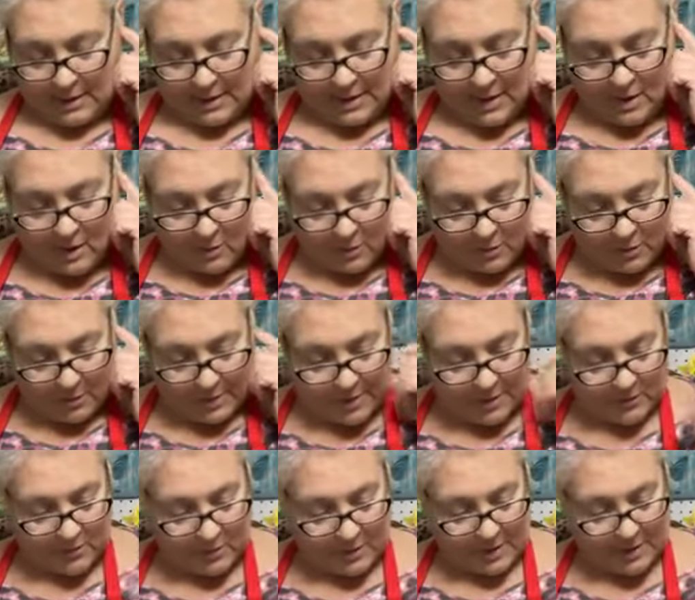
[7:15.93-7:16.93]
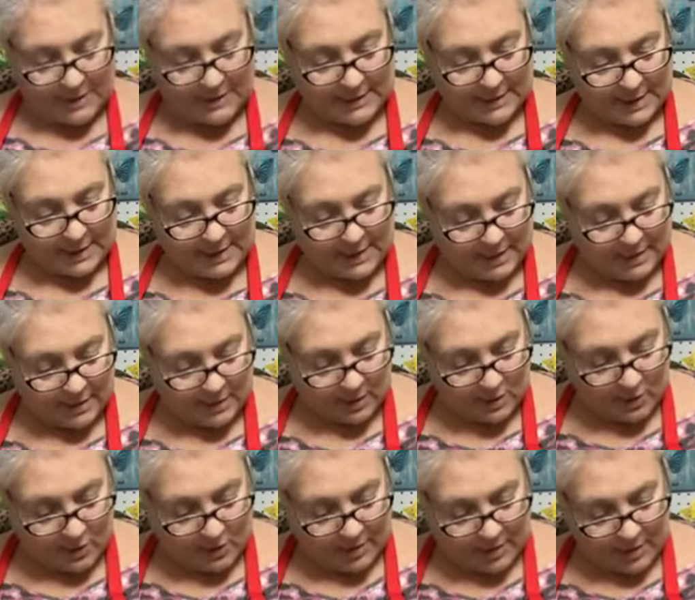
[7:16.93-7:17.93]
Leona will be here from Kentucky.
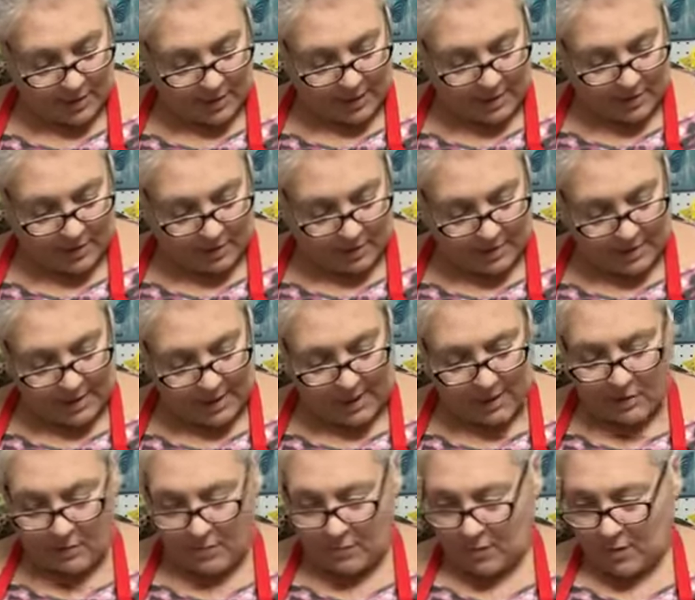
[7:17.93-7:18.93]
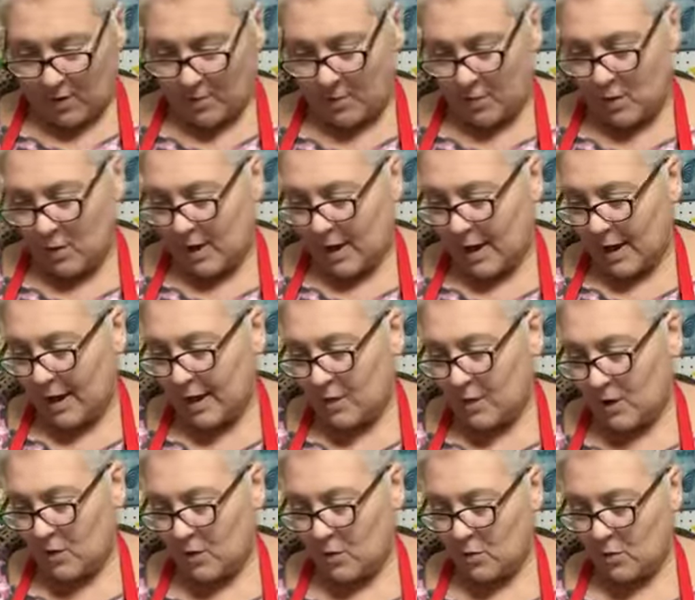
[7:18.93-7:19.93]
Laura Barnett will be here from
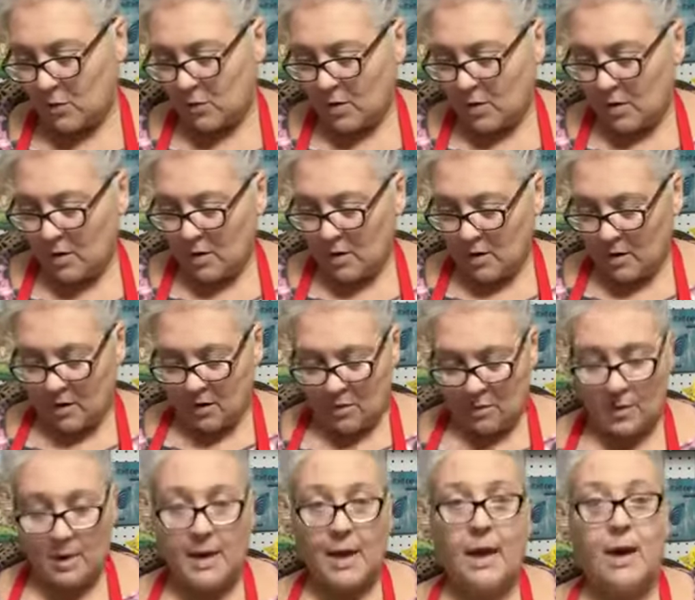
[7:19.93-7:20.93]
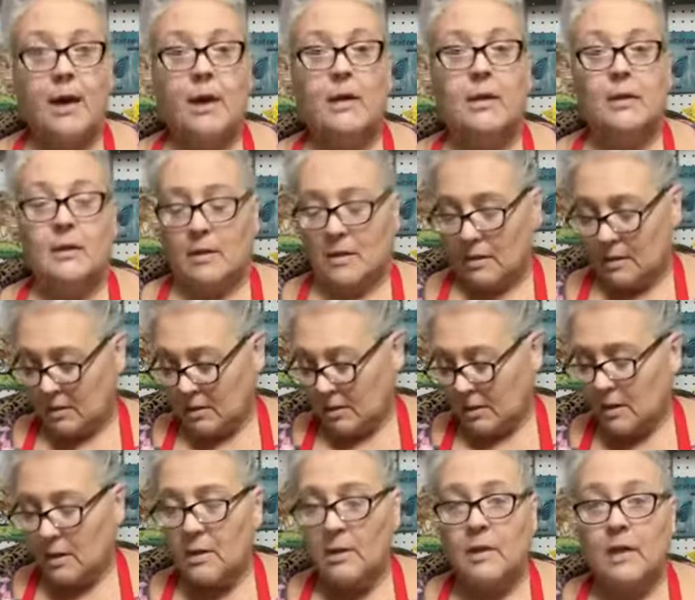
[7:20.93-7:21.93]
Ohio. We got
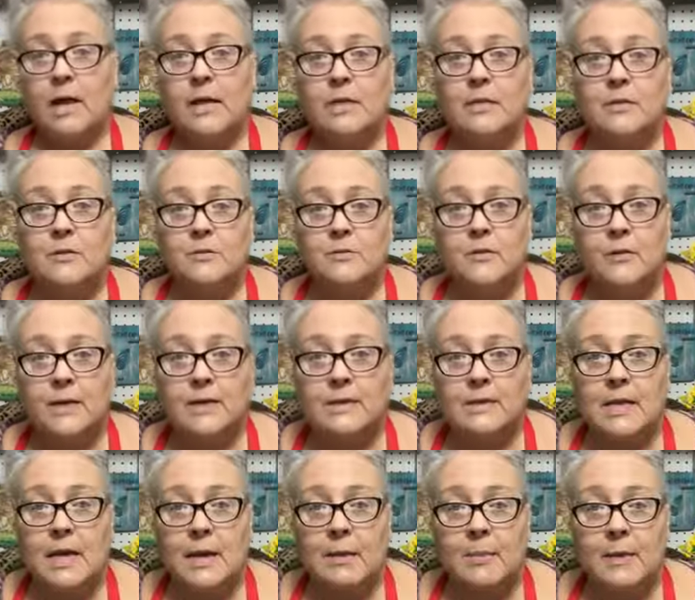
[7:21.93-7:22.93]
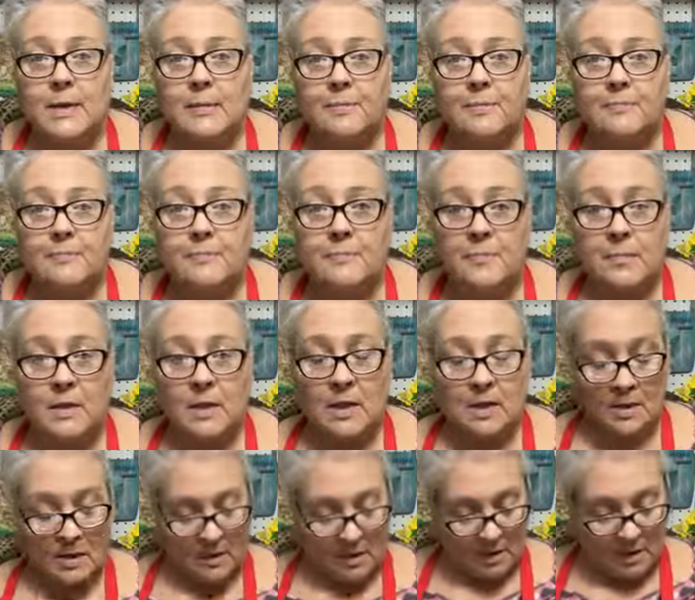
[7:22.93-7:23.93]
lots of friends coming.
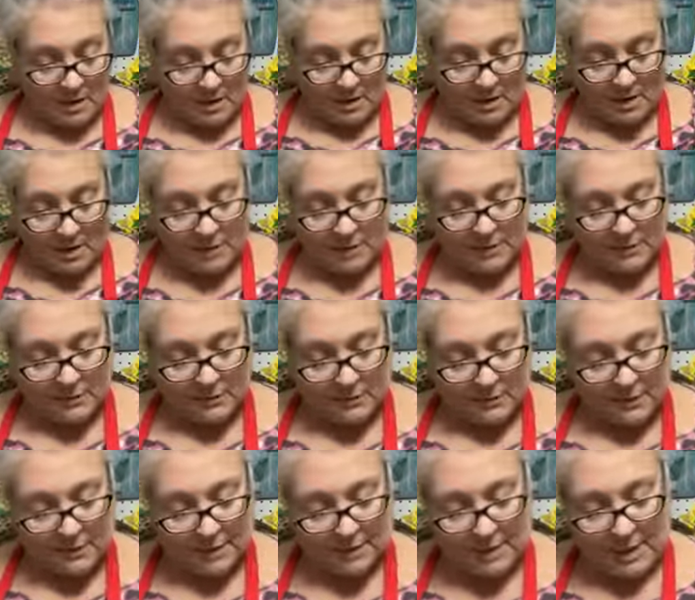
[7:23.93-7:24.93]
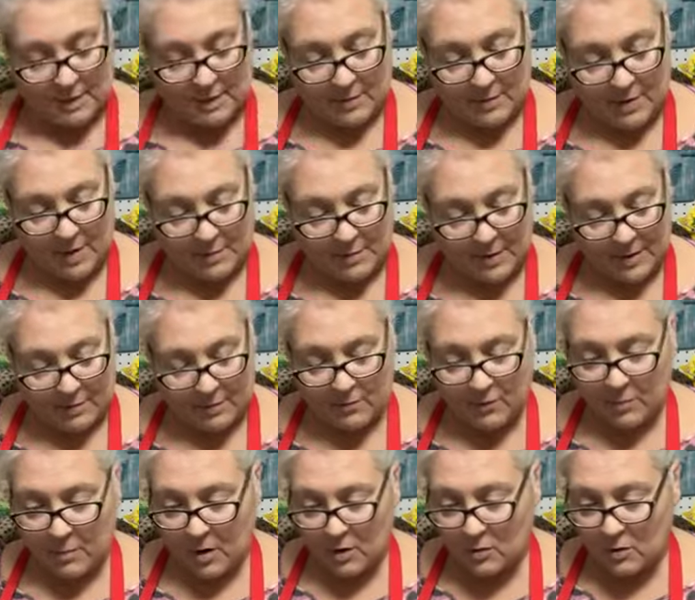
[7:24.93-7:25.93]
Lots of friends coming. Got people
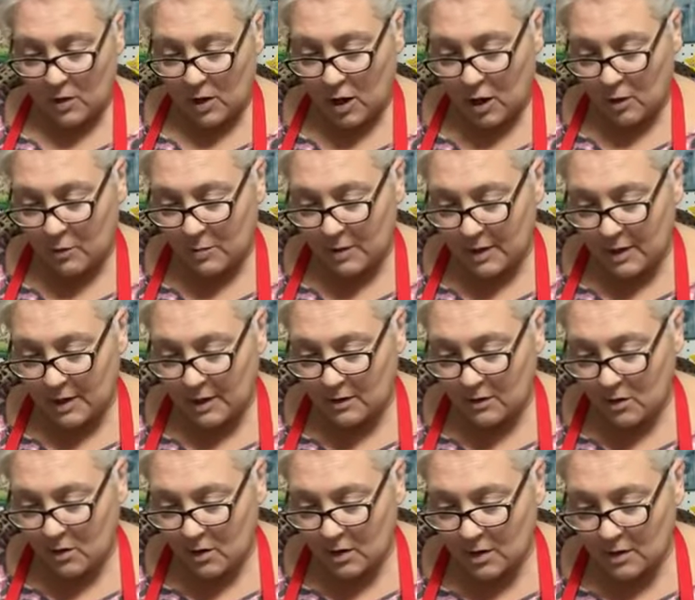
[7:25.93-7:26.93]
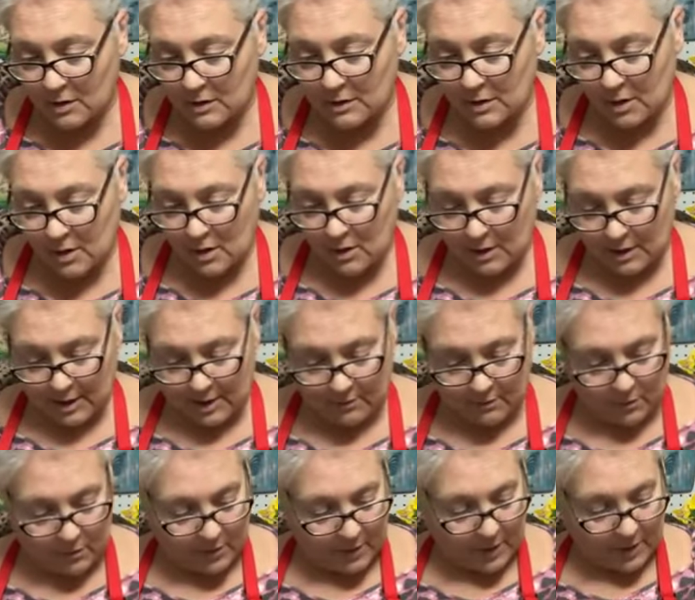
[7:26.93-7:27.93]
from Oklahoma and Arkansas and
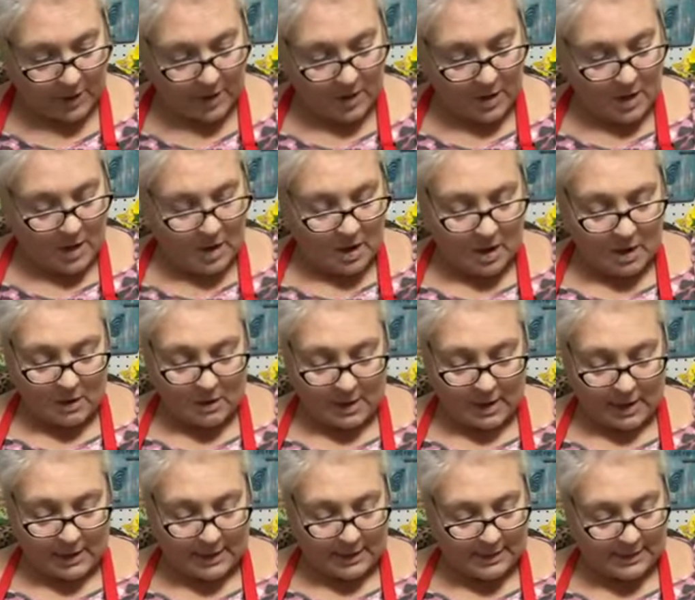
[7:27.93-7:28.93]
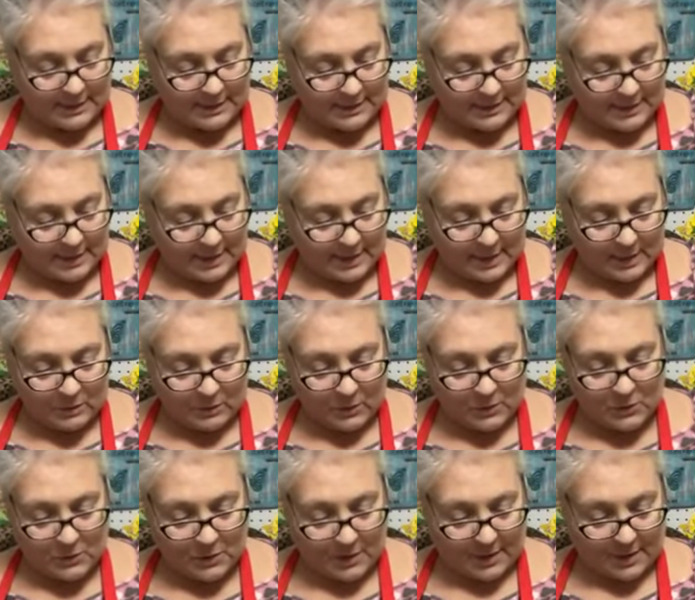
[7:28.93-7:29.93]
everywhere. All right, let's see
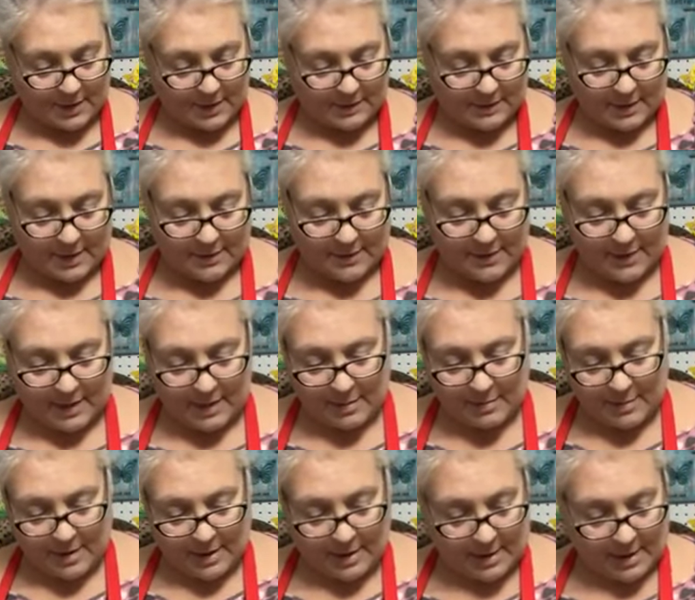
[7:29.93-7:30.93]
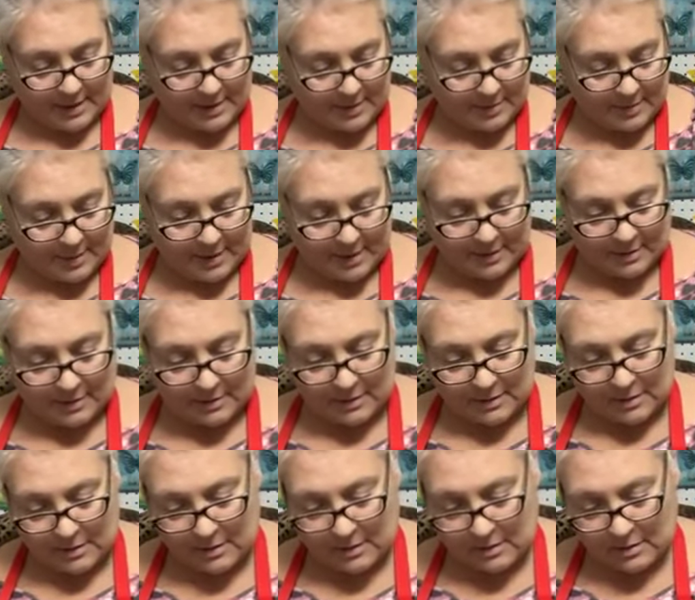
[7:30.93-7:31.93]
which one of these I think I might like the
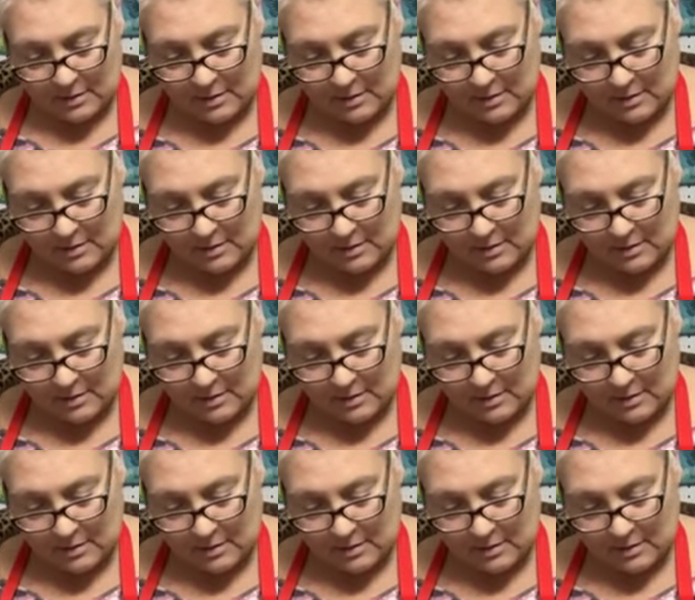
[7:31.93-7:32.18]
best.